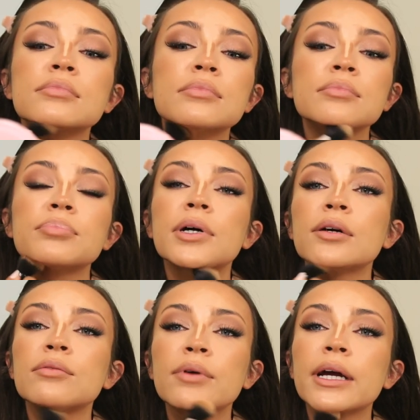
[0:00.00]
And put
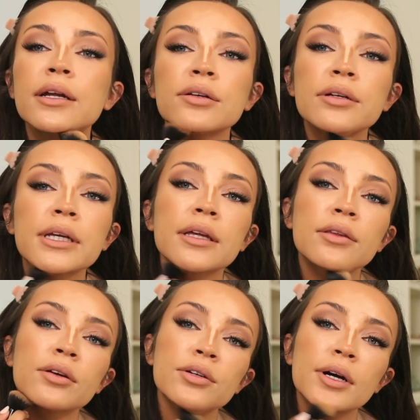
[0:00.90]
it right
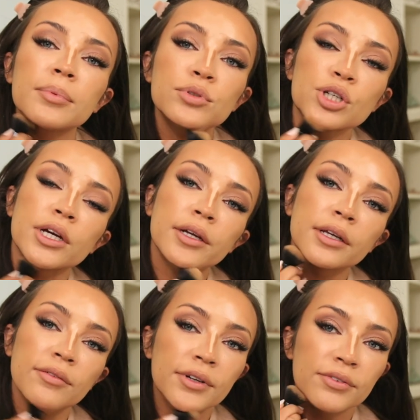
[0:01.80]
underneath your double chin,
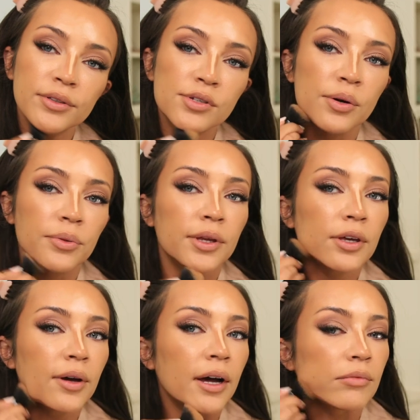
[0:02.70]
even if you don't think
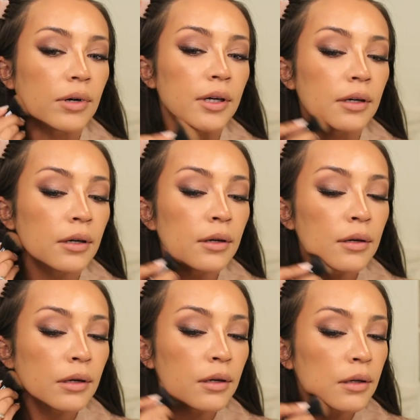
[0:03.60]
you have one.
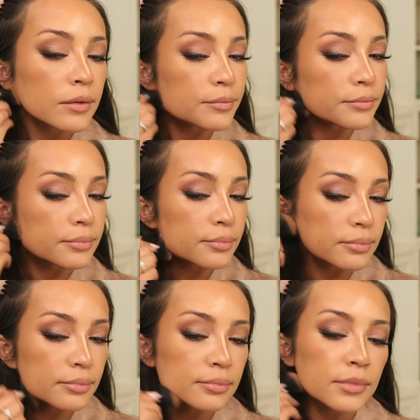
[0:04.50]

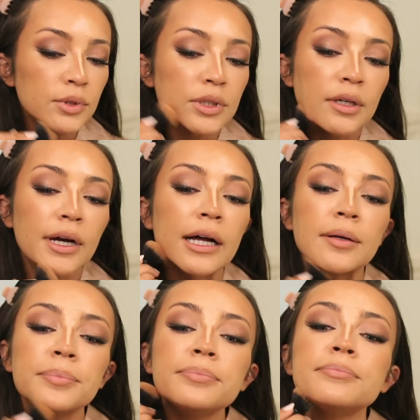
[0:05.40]
It's gonna
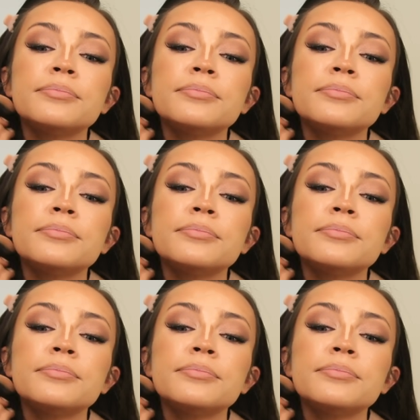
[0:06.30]
help.